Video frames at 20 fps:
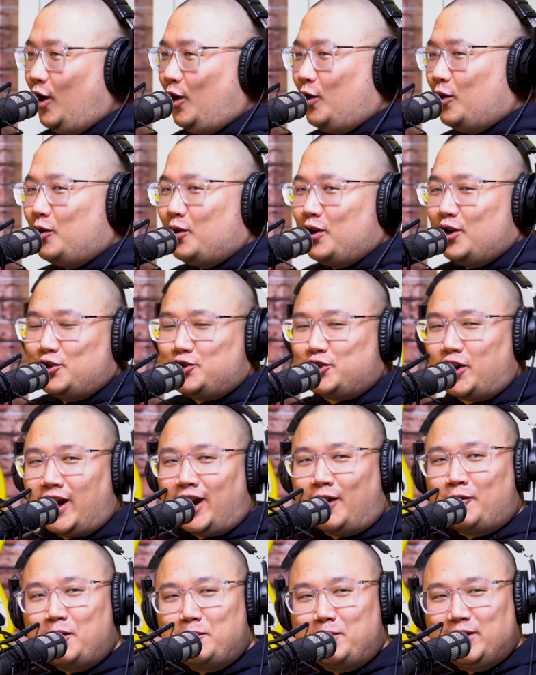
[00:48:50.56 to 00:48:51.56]
Yeah,
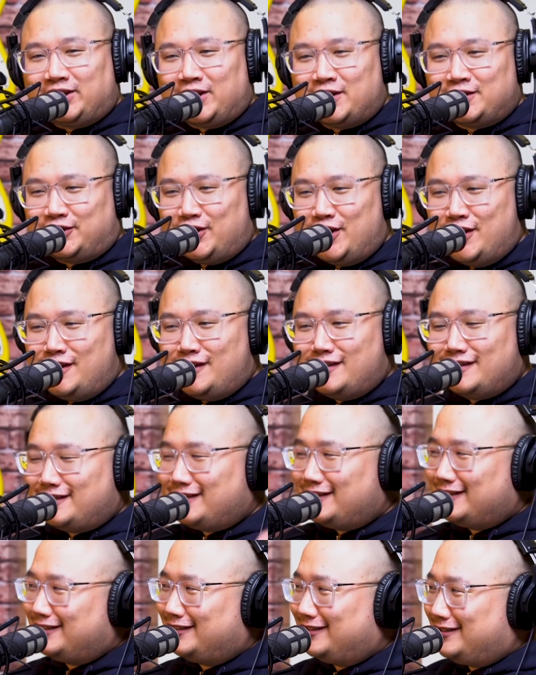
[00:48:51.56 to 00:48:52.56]
we
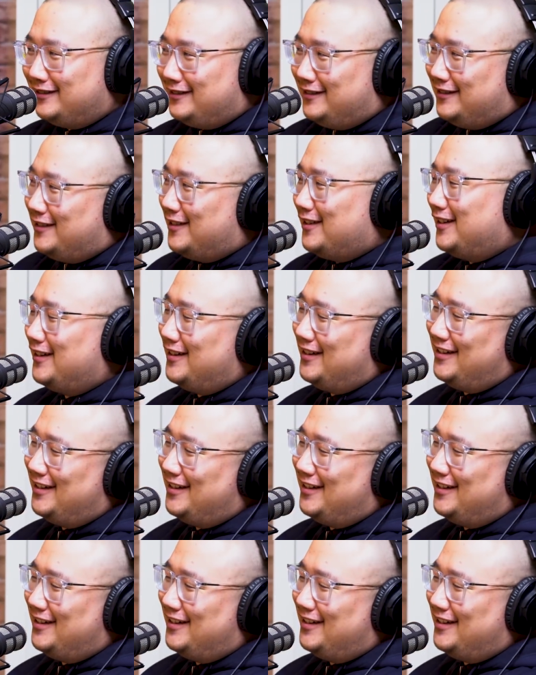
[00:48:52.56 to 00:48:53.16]
be thirsty. Yeah,